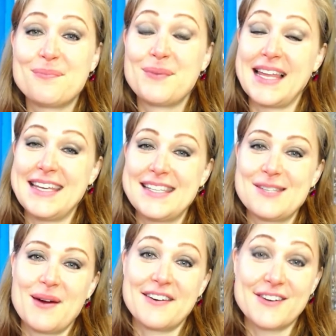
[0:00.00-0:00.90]
place
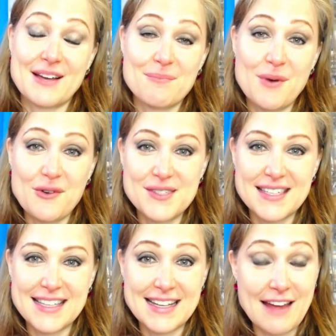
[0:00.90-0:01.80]
where you can post
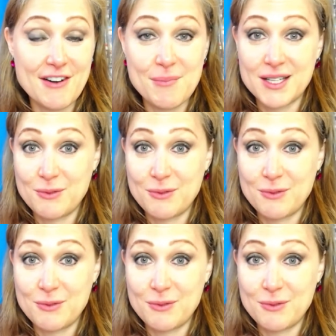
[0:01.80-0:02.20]
it and everybody